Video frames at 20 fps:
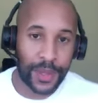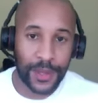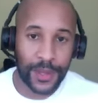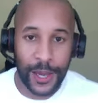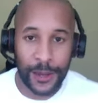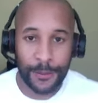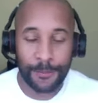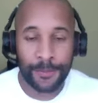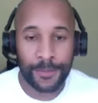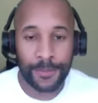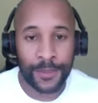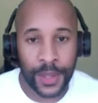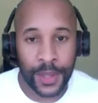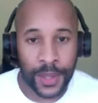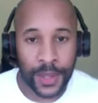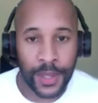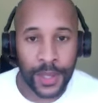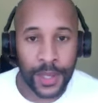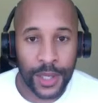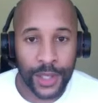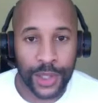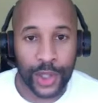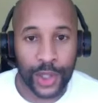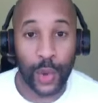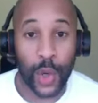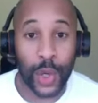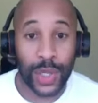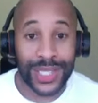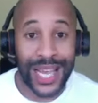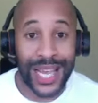Yeah. So
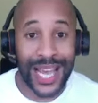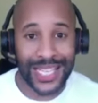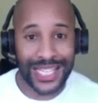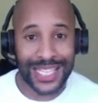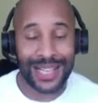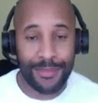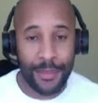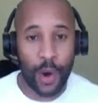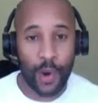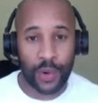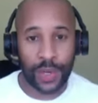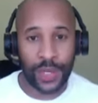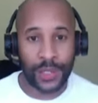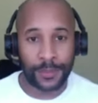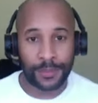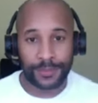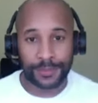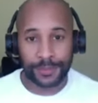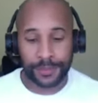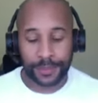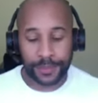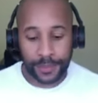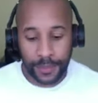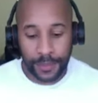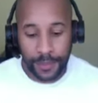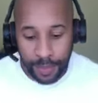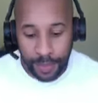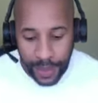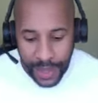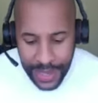your testimony
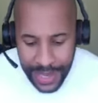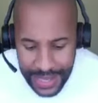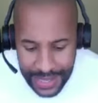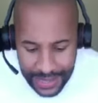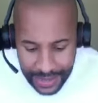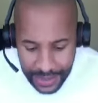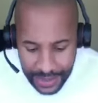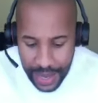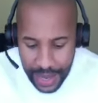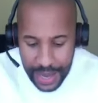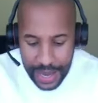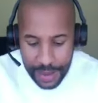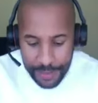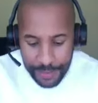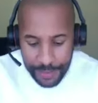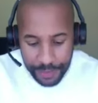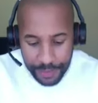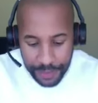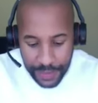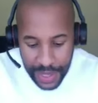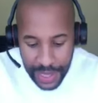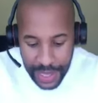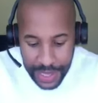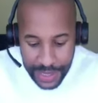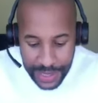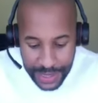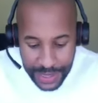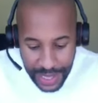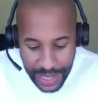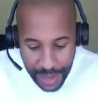is
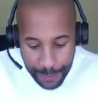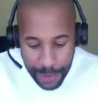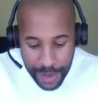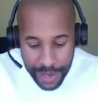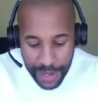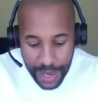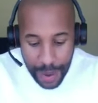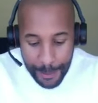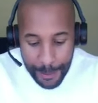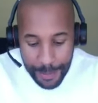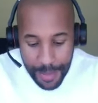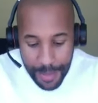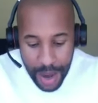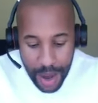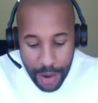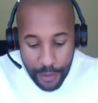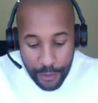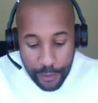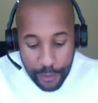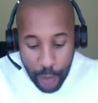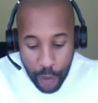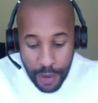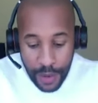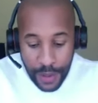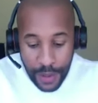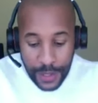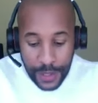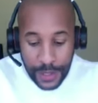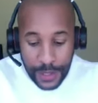step number 4.